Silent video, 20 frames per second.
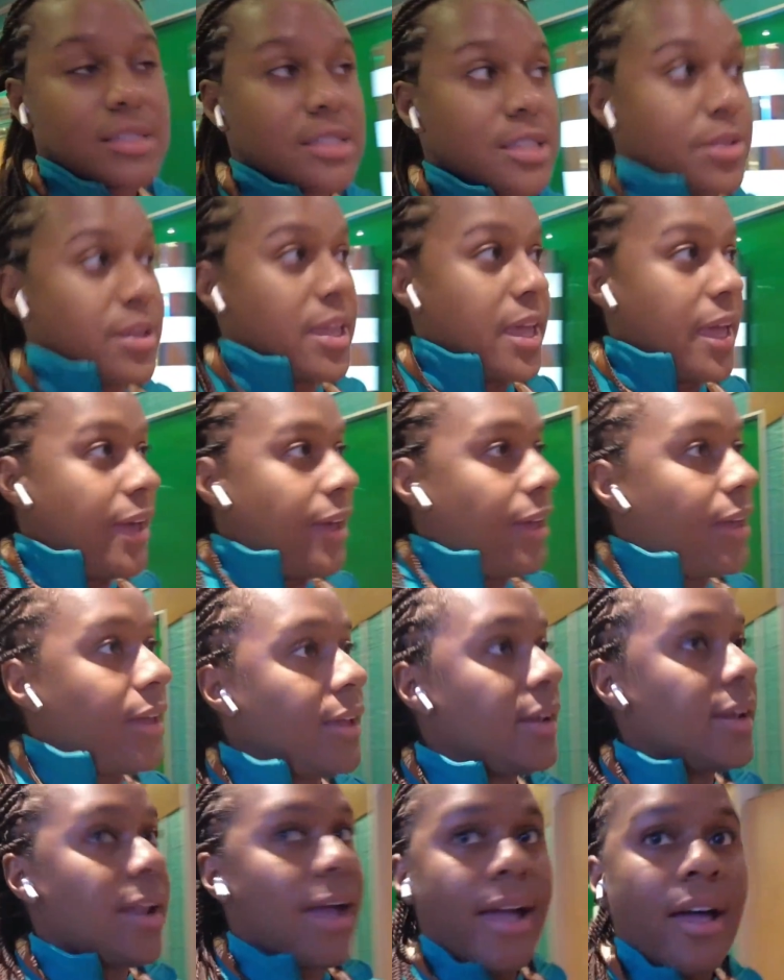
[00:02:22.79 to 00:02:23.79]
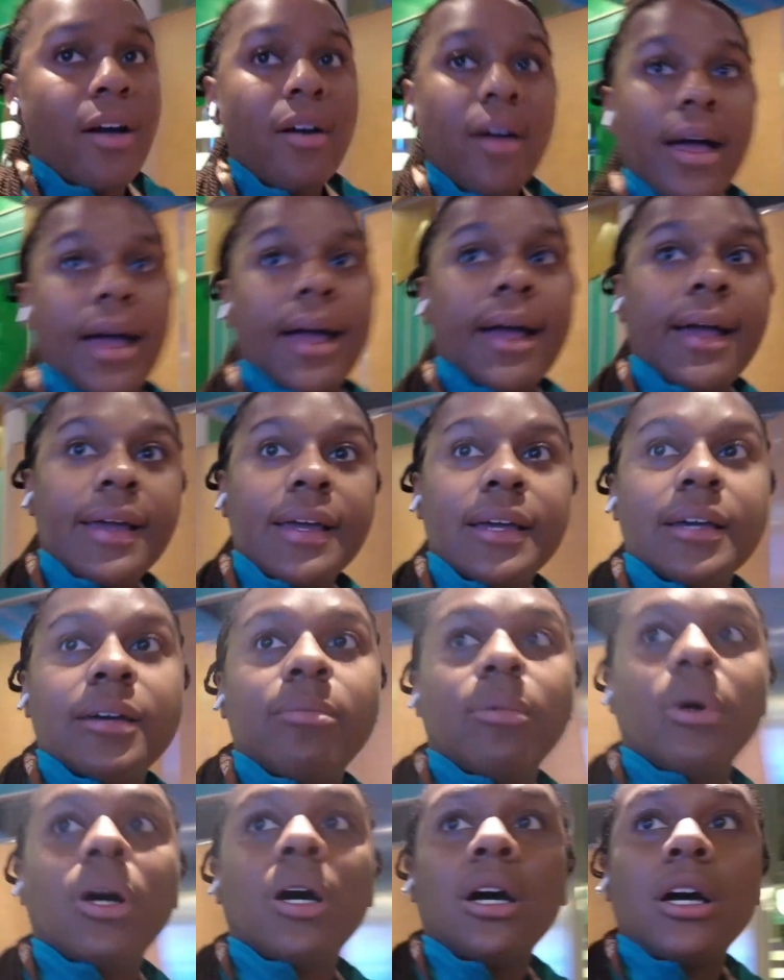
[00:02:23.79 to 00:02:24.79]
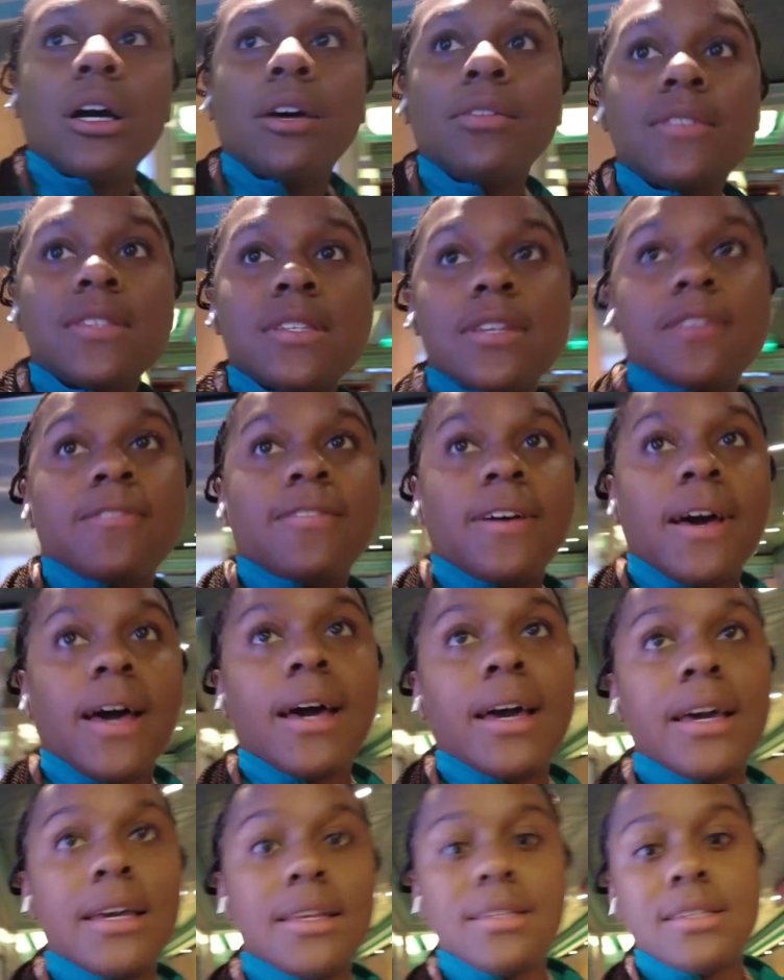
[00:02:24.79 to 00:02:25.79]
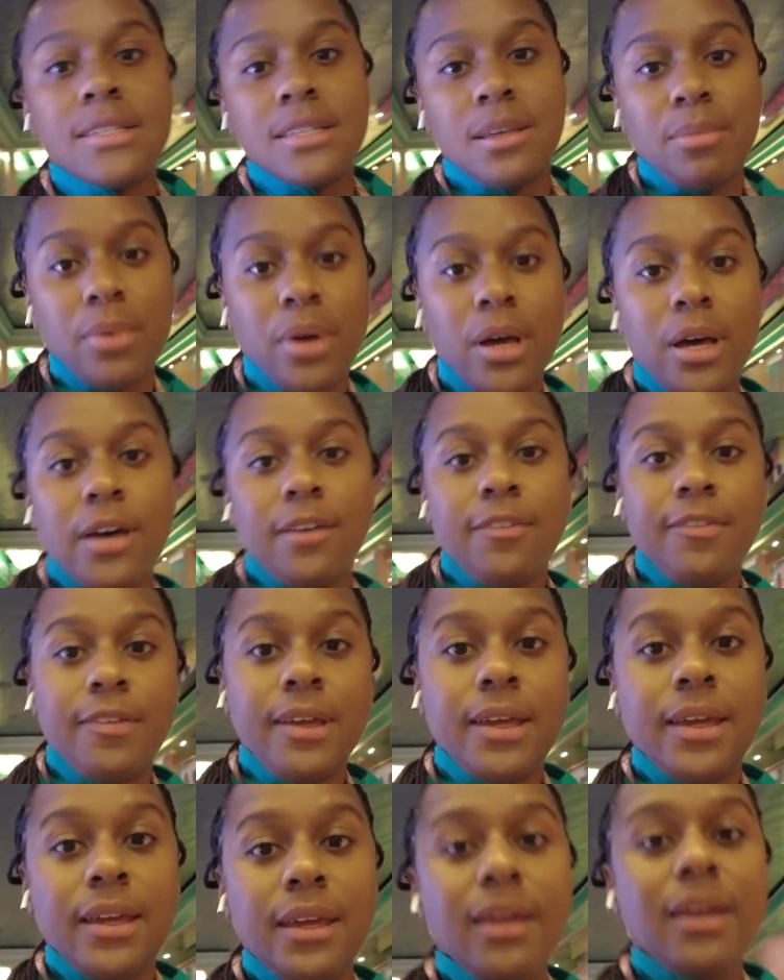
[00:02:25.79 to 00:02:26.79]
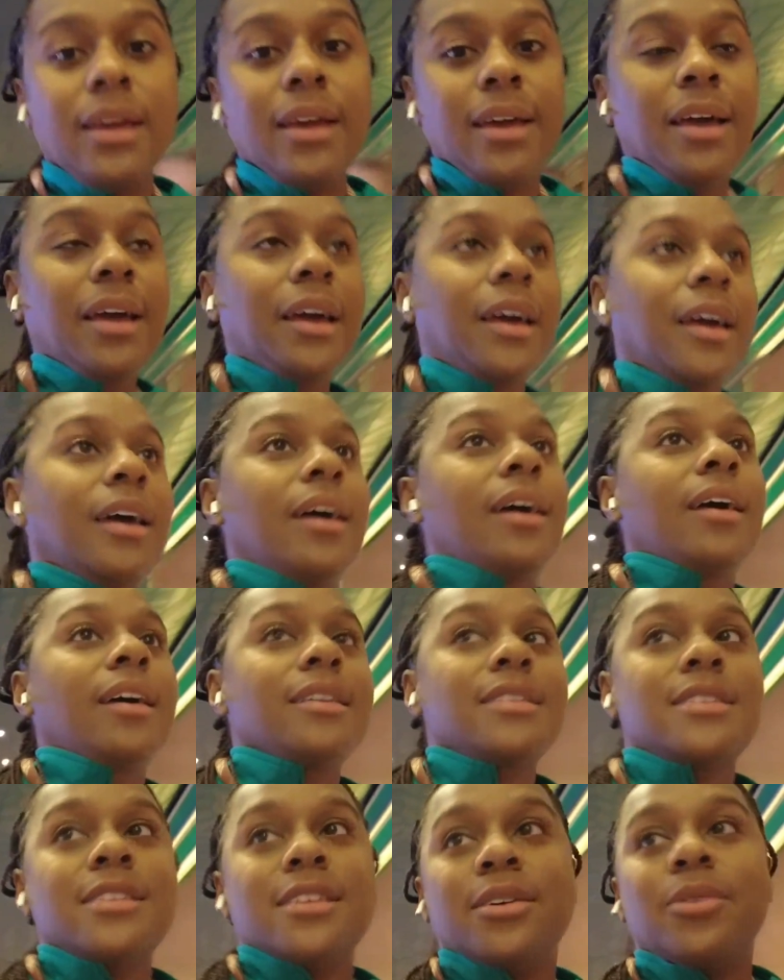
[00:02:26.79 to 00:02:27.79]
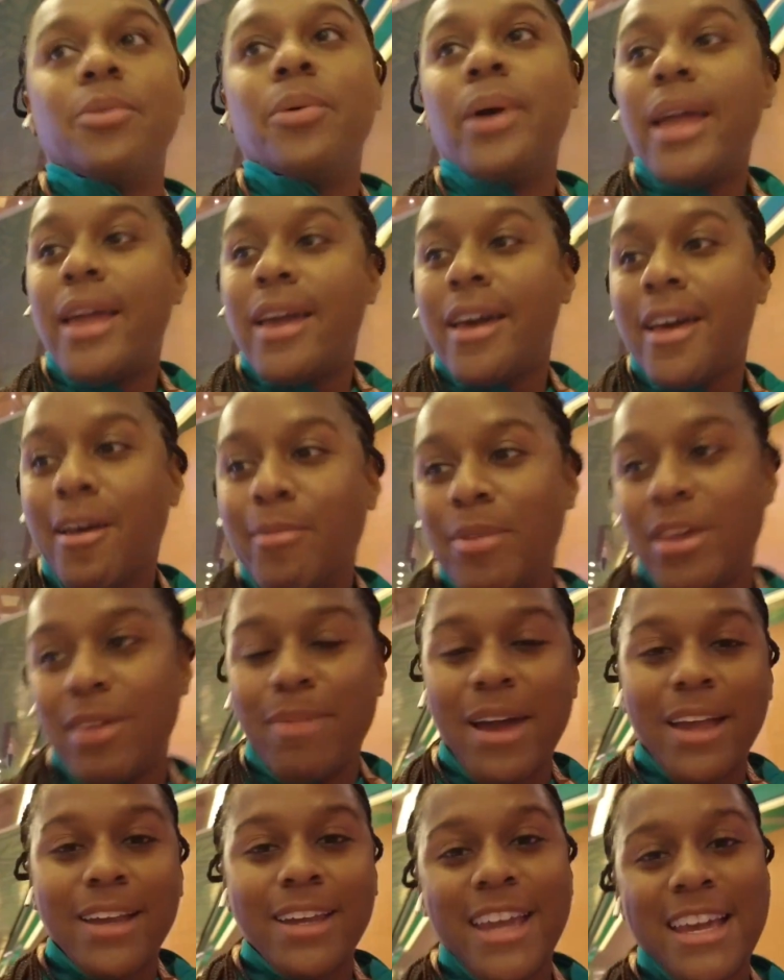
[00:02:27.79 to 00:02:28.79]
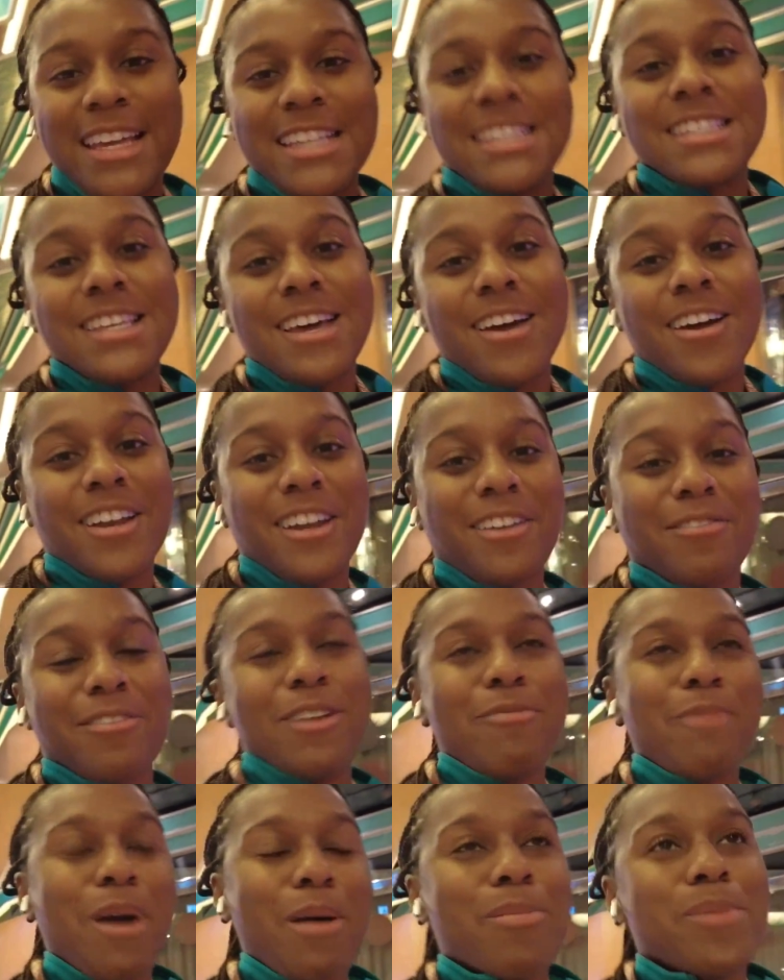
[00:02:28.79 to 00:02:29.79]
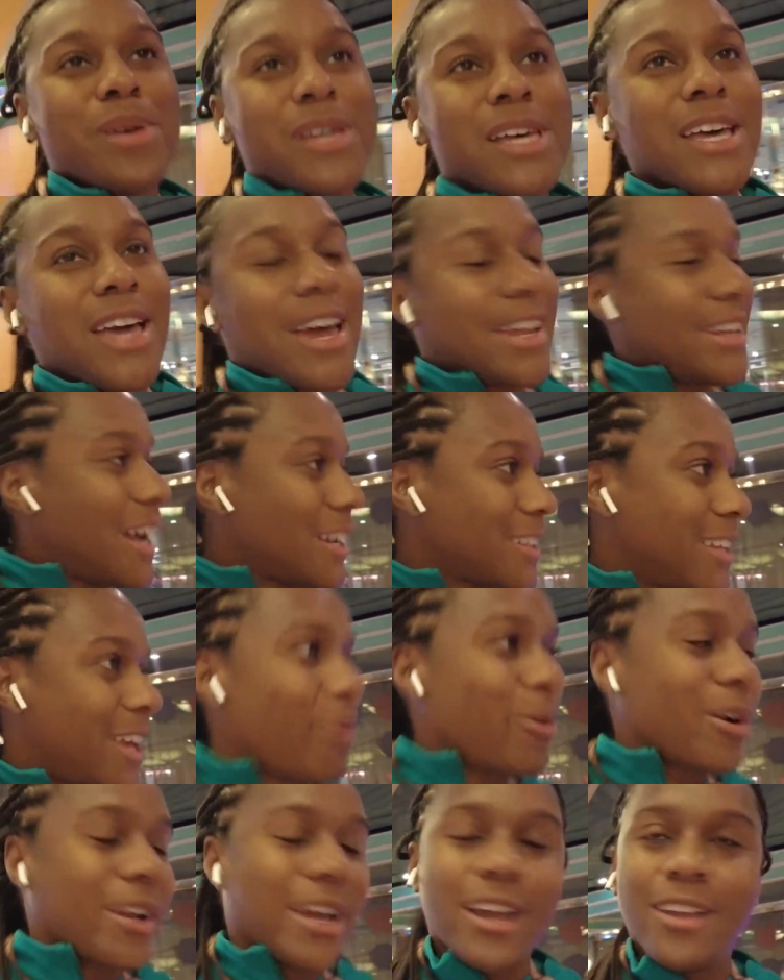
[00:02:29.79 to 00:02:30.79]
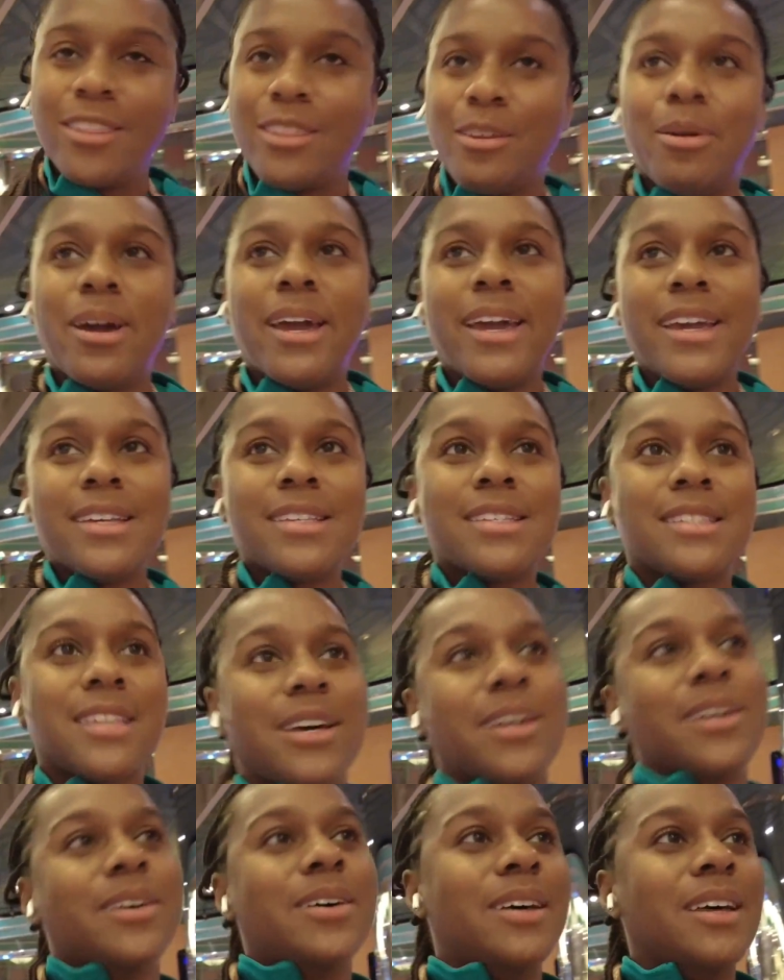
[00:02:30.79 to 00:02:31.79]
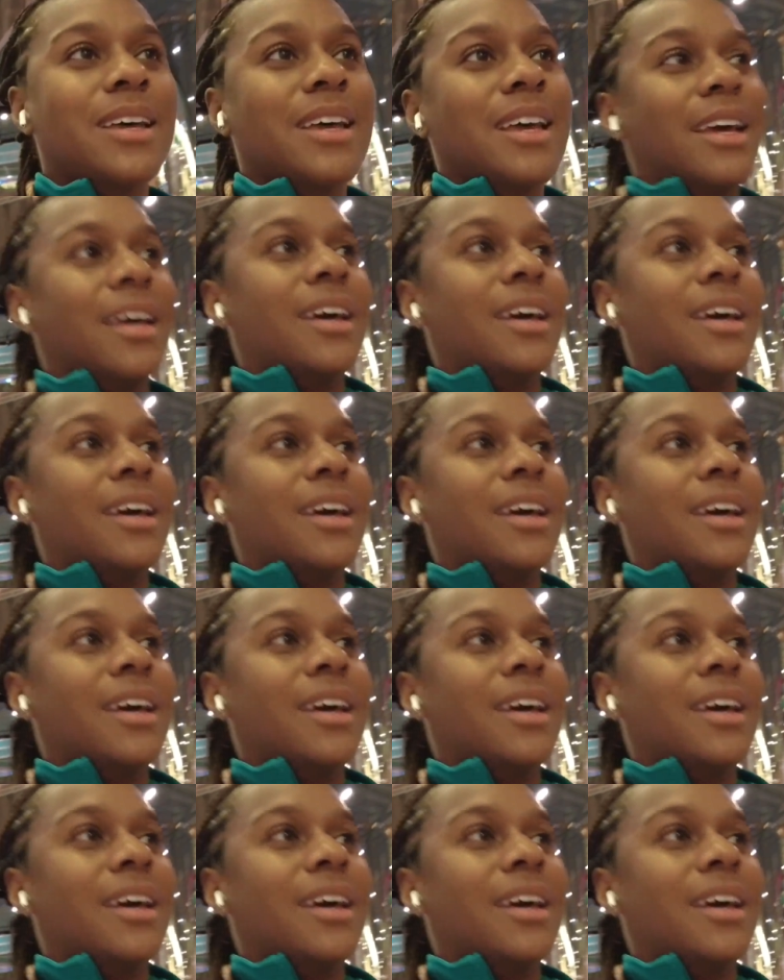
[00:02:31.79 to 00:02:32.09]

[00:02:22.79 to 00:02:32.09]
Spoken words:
So yeah, now I am off to find some coffee to wake up, get my day started, read my book. I knocked that workout out the way, so